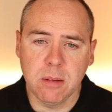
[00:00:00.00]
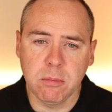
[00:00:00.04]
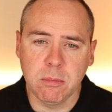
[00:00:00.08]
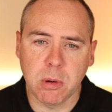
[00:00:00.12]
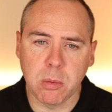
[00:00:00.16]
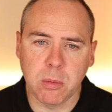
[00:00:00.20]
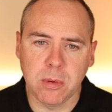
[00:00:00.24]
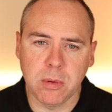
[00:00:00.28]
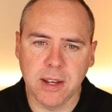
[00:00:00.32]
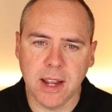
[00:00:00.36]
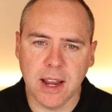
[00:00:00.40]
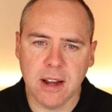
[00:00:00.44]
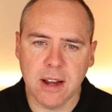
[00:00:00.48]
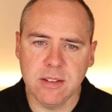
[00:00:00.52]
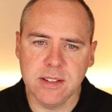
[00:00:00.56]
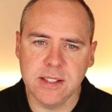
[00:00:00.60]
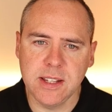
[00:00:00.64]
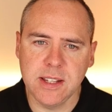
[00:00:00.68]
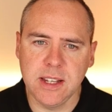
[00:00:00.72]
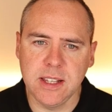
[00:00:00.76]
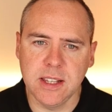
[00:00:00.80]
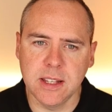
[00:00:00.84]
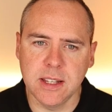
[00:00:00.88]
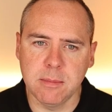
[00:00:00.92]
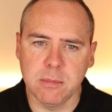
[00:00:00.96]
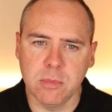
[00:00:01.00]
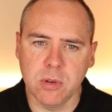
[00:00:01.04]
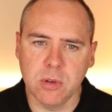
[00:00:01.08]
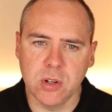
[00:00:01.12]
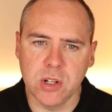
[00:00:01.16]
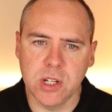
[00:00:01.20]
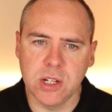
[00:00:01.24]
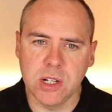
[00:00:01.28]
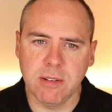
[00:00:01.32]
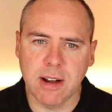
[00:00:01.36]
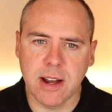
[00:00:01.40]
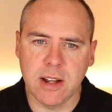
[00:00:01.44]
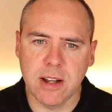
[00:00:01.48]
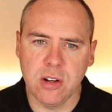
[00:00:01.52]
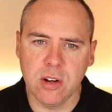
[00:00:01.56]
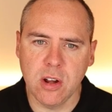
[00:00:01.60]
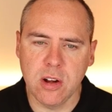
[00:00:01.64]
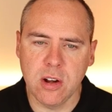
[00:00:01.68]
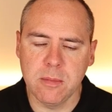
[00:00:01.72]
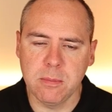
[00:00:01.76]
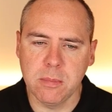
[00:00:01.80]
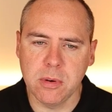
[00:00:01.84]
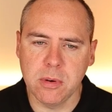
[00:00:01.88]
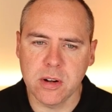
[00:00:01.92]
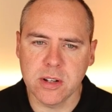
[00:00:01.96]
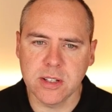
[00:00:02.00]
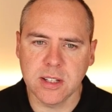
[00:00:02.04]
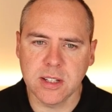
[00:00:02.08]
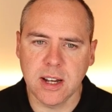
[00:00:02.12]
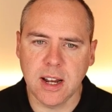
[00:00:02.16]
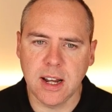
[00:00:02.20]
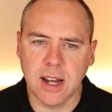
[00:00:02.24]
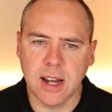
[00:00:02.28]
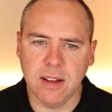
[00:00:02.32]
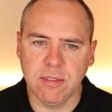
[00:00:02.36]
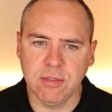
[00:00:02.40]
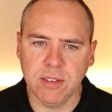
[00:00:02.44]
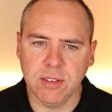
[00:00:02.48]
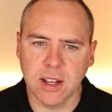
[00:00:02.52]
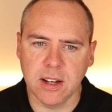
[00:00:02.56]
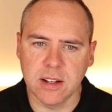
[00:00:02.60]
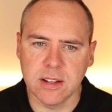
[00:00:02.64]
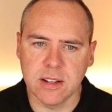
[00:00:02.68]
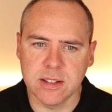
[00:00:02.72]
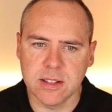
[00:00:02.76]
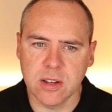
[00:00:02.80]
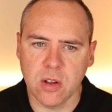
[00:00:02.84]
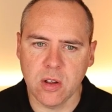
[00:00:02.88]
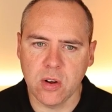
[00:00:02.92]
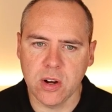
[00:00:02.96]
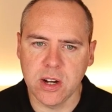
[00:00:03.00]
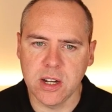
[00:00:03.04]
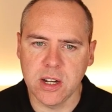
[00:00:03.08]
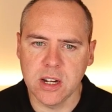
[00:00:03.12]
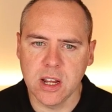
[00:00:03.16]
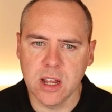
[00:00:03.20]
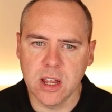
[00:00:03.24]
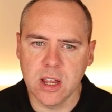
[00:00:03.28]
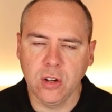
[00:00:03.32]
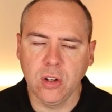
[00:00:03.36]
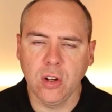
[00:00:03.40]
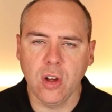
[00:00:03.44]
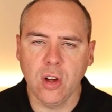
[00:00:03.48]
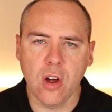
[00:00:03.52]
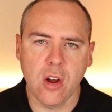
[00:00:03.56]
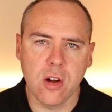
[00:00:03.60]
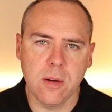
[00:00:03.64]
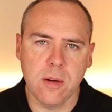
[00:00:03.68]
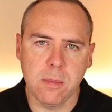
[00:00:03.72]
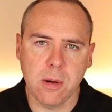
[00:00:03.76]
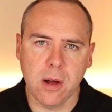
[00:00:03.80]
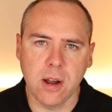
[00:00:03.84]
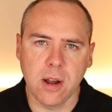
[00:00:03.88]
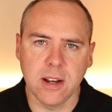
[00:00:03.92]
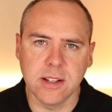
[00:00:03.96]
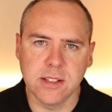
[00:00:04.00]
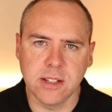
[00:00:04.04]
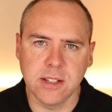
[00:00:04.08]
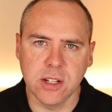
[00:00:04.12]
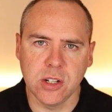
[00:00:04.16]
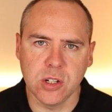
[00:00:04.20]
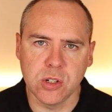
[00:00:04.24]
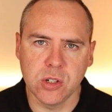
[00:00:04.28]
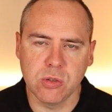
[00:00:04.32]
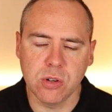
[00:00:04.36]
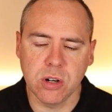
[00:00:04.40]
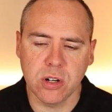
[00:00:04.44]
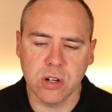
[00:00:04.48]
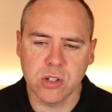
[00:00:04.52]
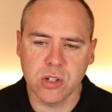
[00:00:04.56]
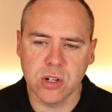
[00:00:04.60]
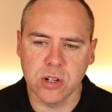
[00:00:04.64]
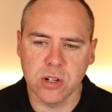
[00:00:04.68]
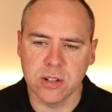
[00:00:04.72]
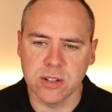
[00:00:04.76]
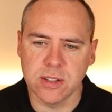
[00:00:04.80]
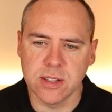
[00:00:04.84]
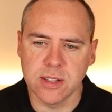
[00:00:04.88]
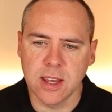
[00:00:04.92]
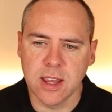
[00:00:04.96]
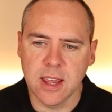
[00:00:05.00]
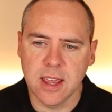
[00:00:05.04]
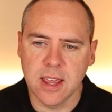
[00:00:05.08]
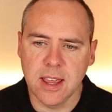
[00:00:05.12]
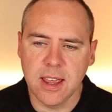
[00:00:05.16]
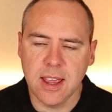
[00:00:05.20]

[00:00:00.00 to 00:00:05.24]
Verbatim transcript: Well, we'll now see them under our notebooks on the left hand side, Copilot instructions.